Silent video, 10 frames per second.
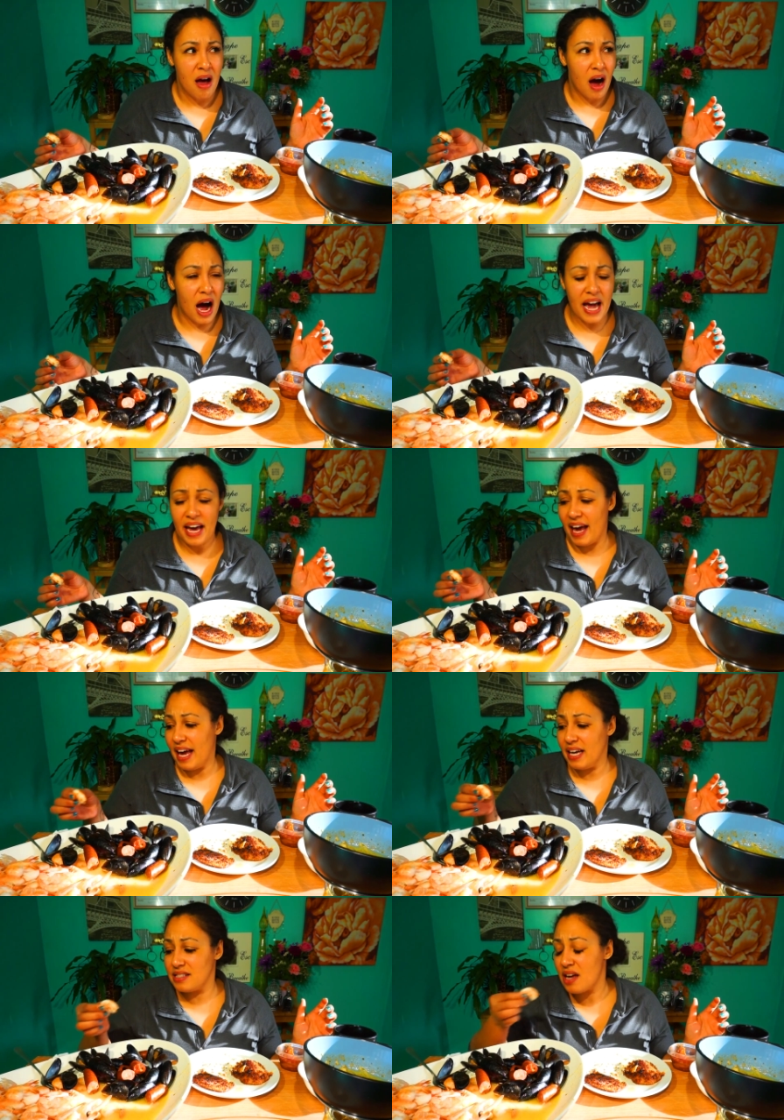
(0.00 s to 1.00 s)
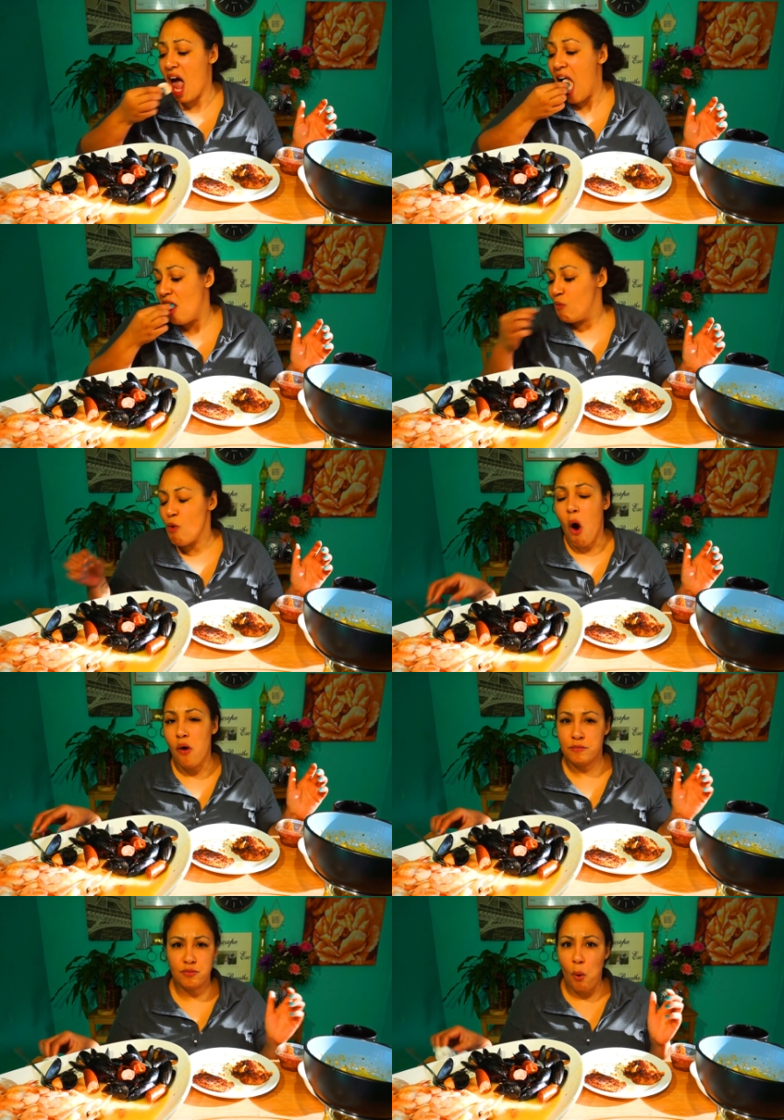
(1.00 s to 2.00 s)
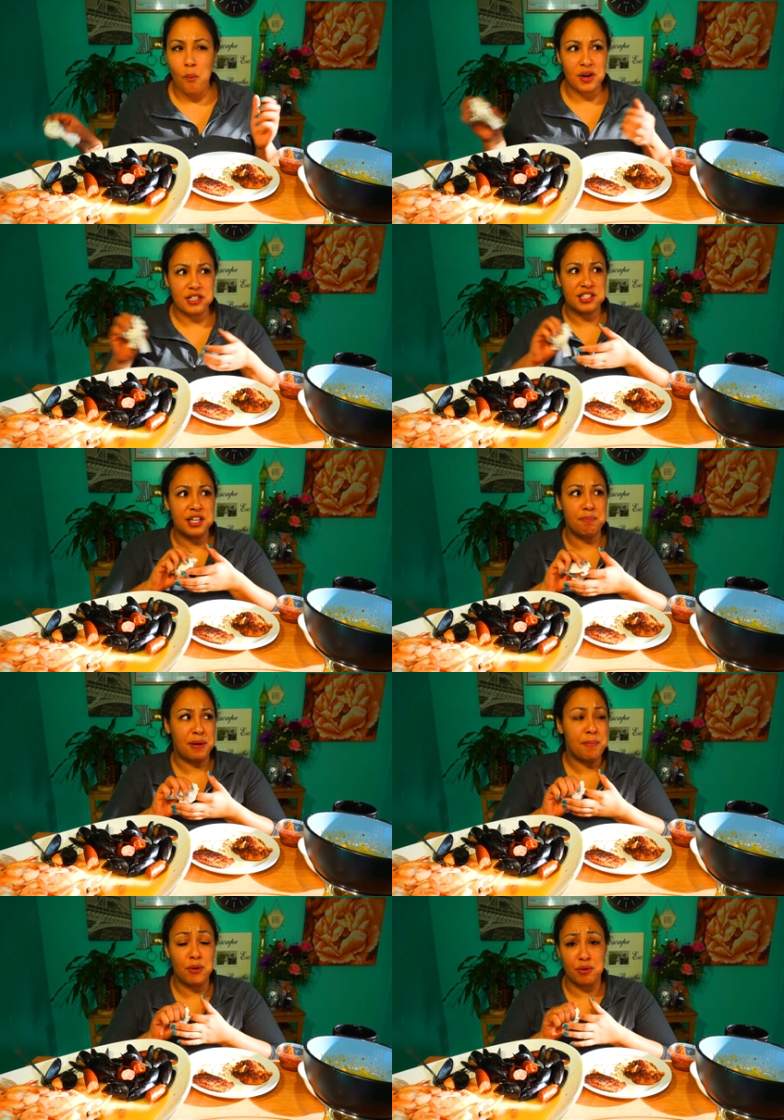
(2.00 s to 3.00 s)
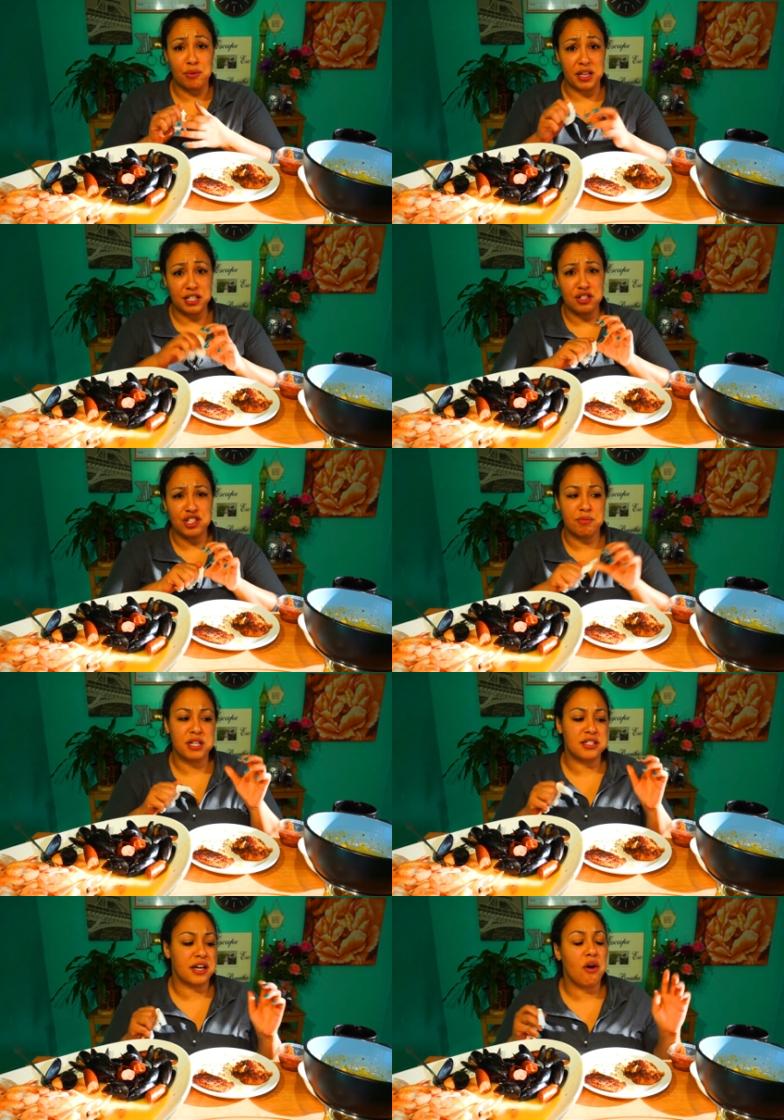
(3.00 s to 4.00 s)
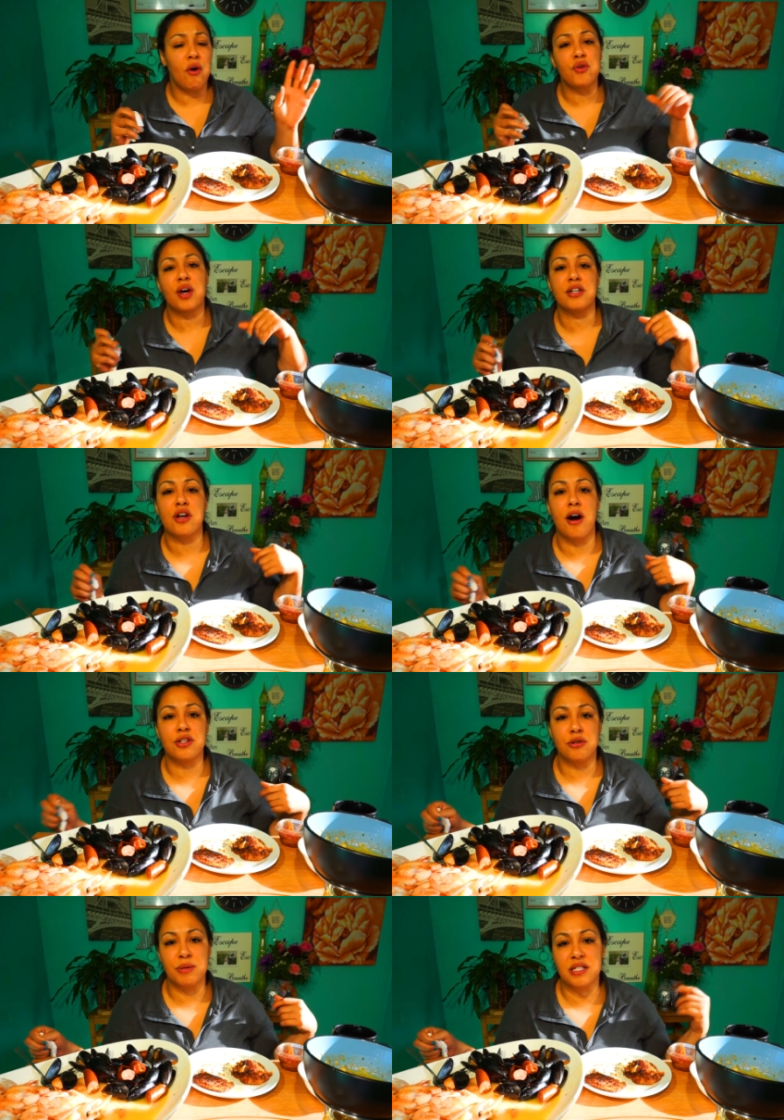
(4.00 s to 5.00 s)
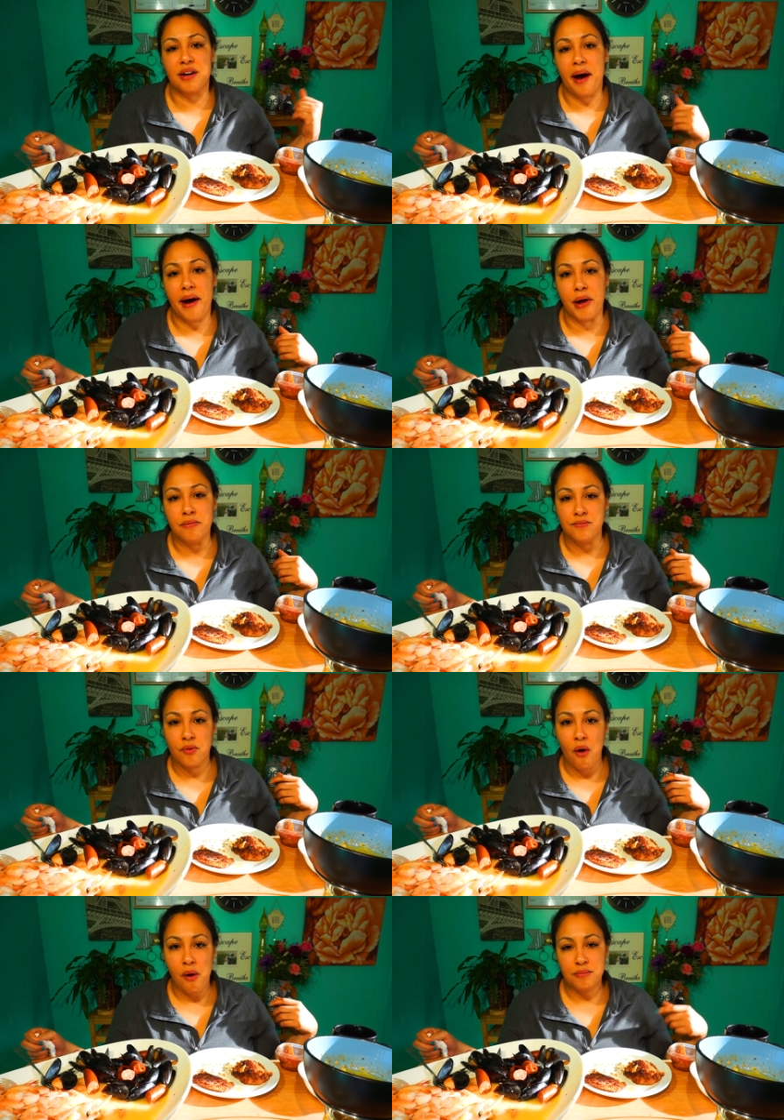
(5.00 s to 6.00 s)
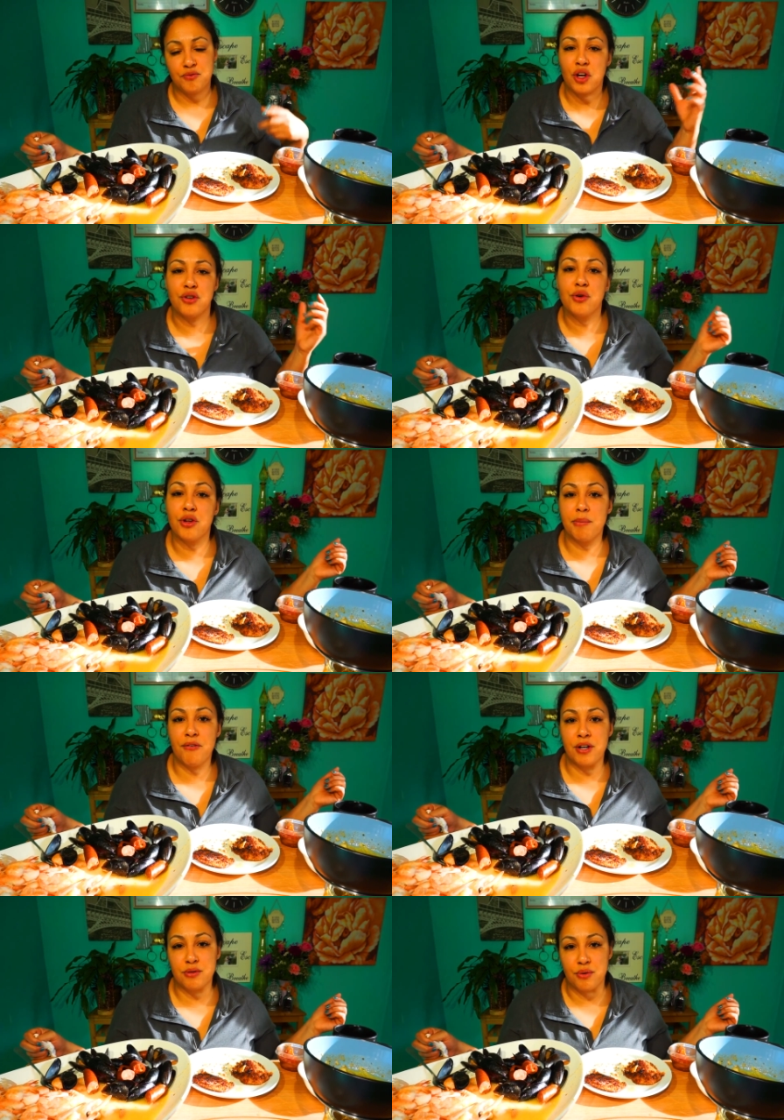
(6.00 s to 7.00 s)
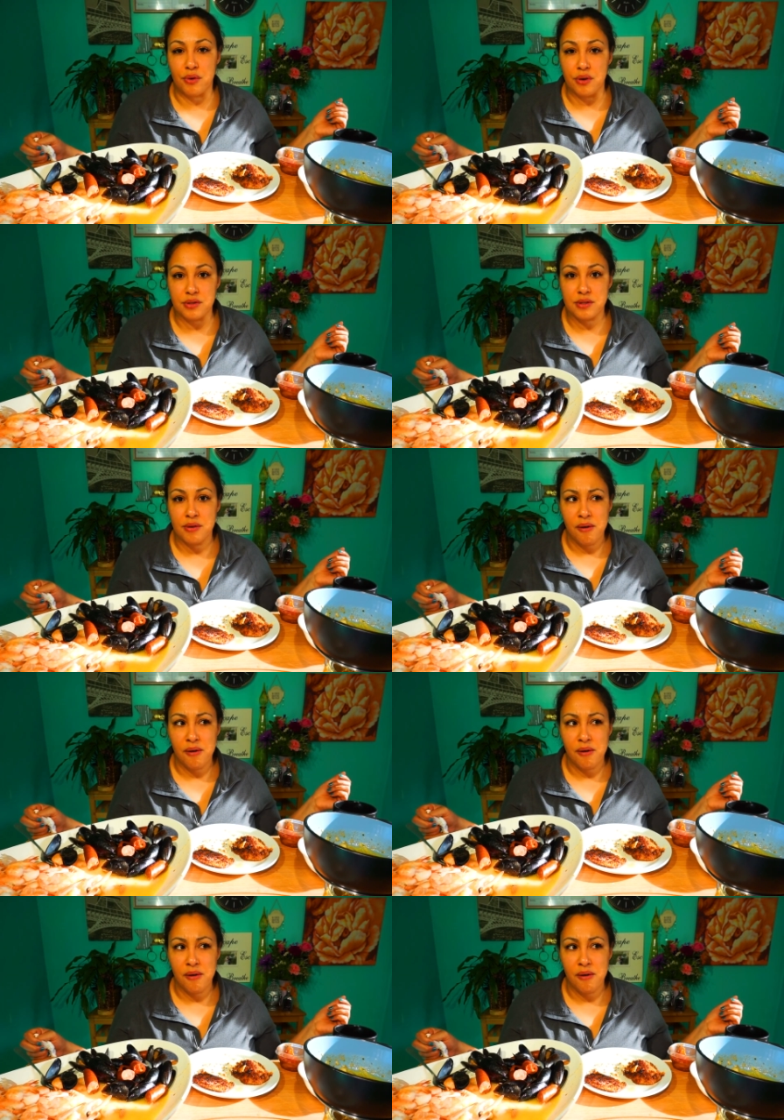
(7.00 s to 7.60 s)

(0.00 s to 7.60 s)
I hate when I see people in relationships and it's like, oh, you can't talk to him, he's a guy. You can only be friends with girls.